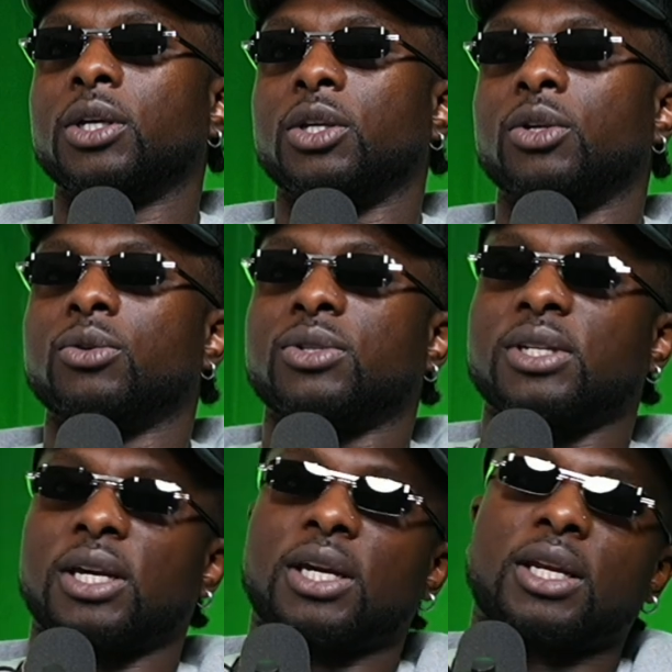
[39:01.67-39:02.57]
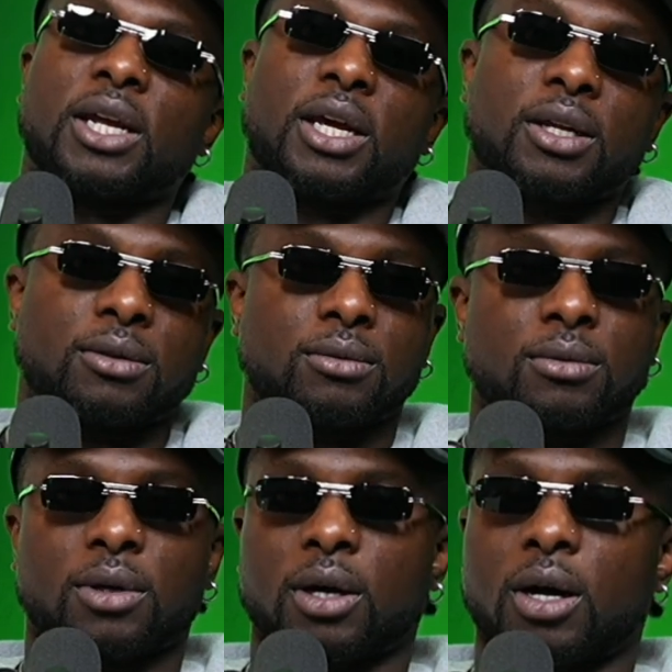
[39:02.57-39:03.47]
you seeing it,
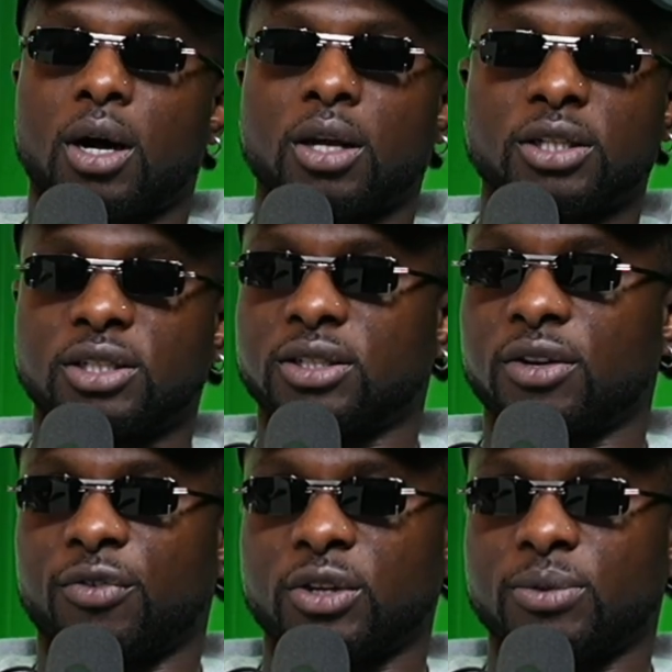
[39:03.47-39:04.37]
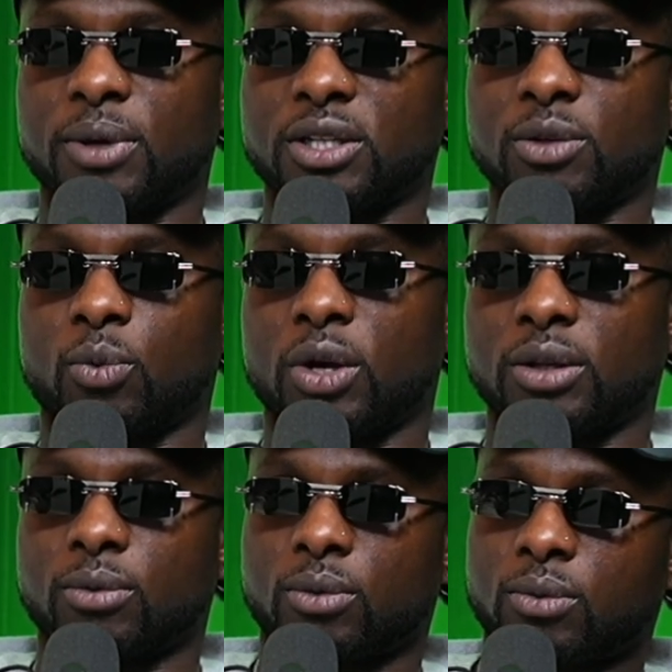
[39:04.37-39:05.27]
all these different spaces?
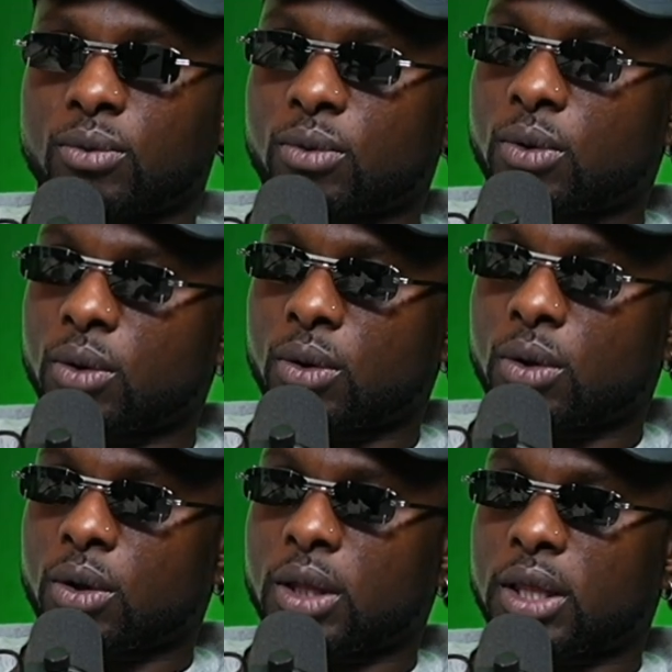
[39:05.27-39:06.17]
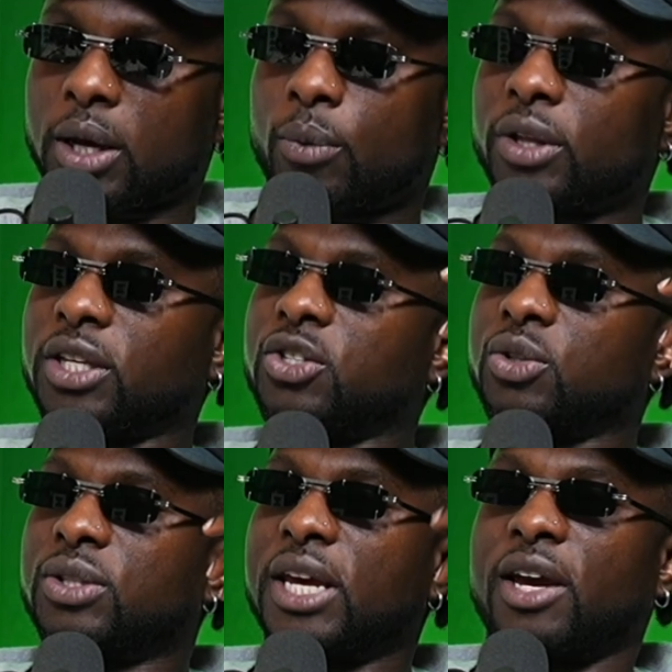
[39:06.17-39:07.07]
What did you
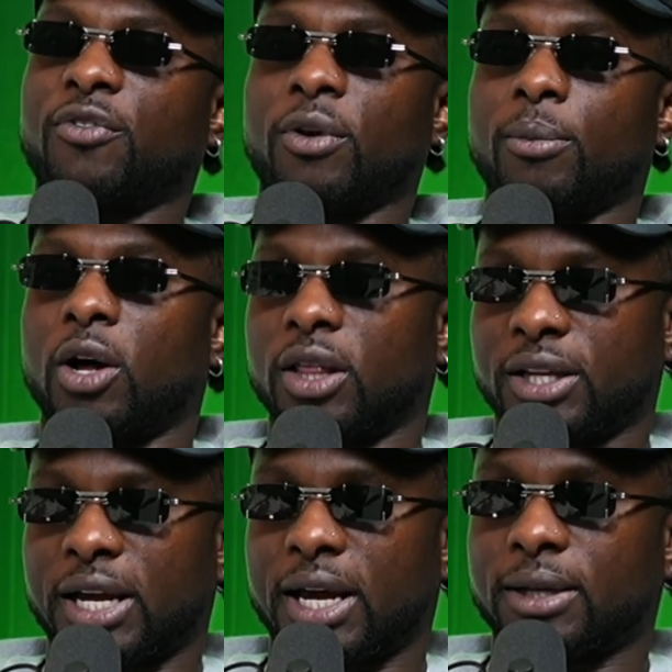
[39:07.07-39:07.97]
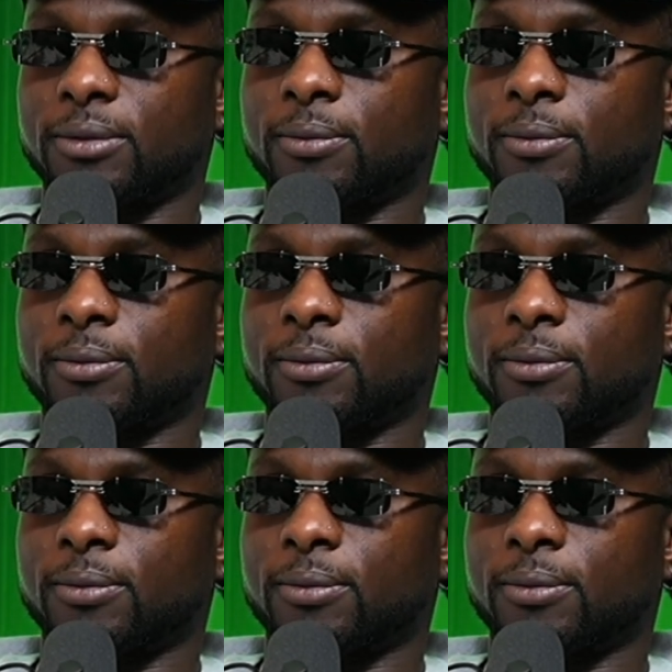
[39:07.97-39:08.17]
take from all of that?